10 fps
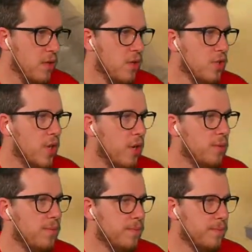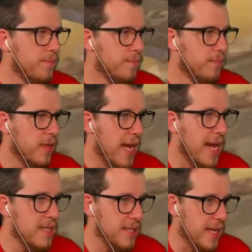So,
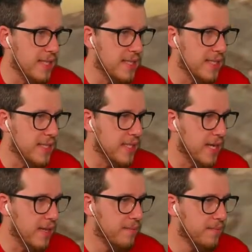as a CCA,